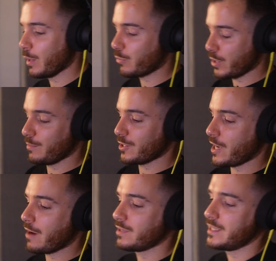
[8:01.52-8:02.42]
but pretty much
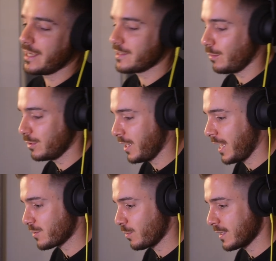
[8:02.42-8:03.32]
every DAW
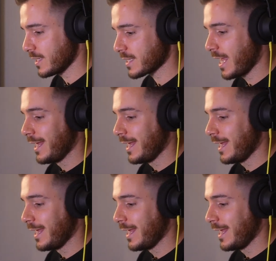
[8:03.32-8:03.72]
has one of these.